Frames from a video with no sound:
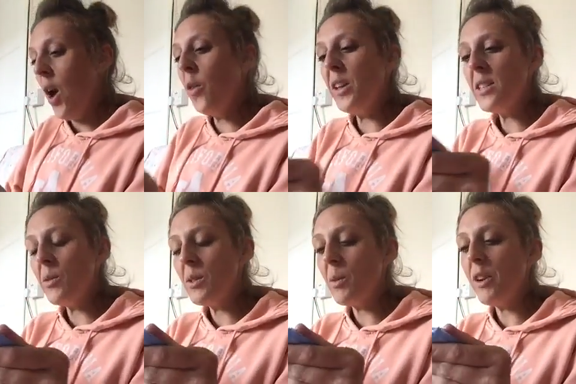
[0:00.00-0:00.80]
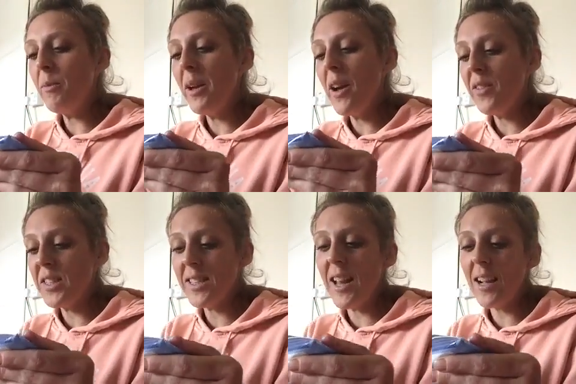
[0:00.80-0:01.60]
Oh, this was one of my other
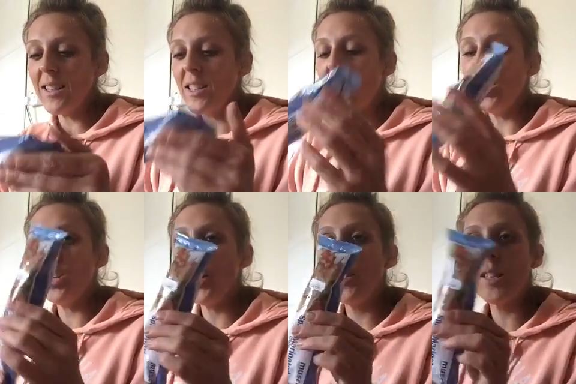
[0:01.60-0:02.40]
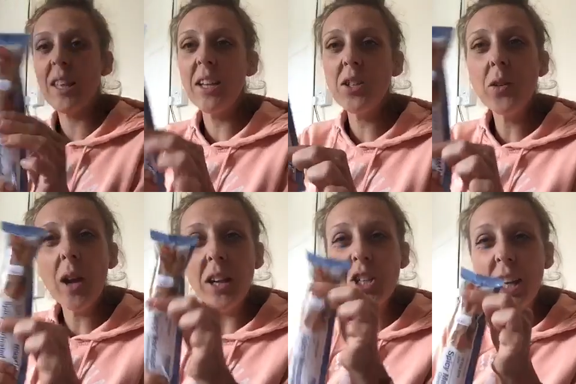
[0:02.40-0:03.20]
snacks that I chose. So they do
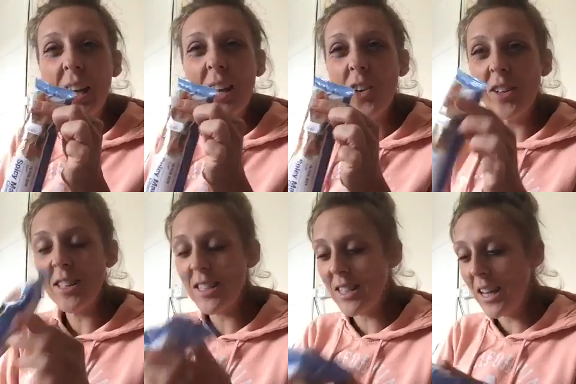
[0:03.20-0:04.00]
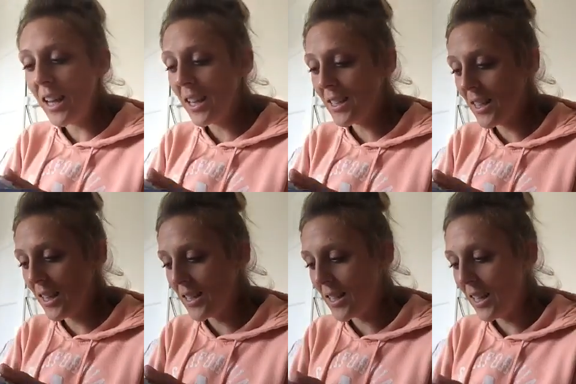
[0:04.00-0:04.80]
like chicken on a stick. So
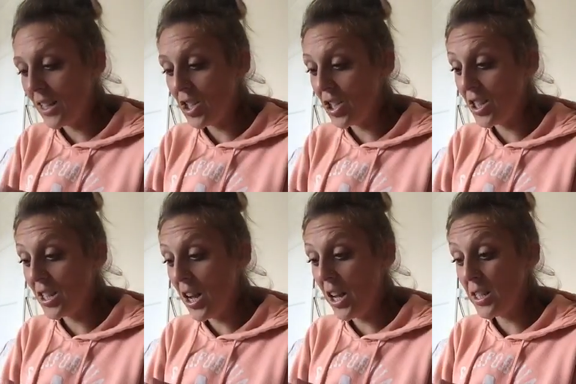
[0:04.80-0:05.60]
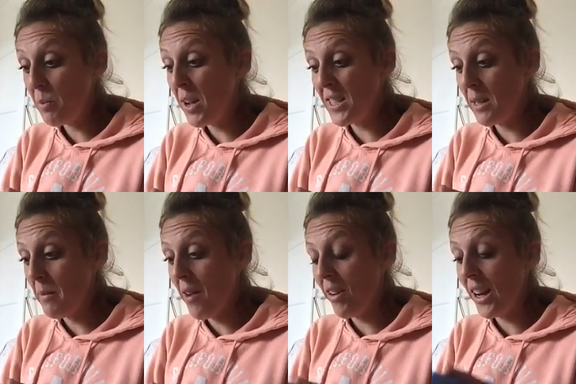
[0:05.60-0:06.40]
this is just a spicy
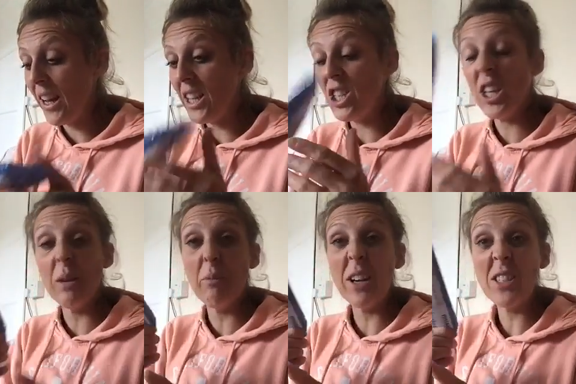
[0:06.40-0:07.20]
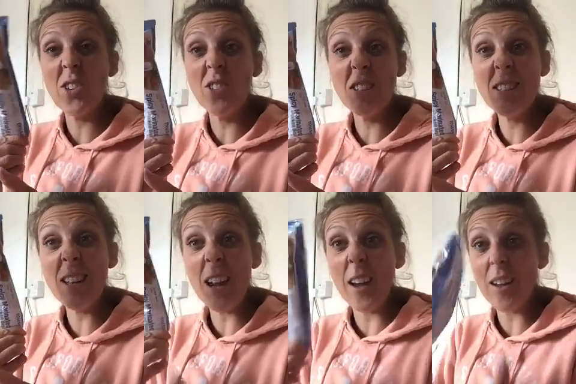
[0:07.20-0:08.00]
marinated chicken breast on a
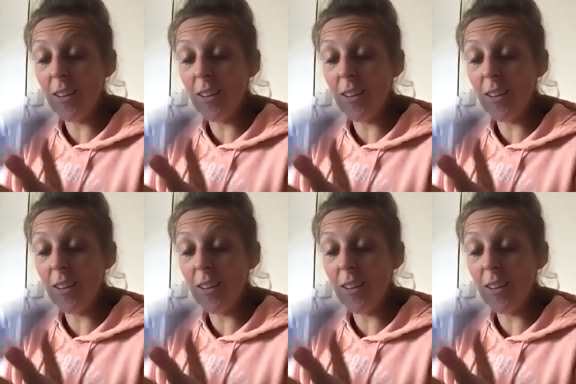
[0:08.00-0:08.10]
stick.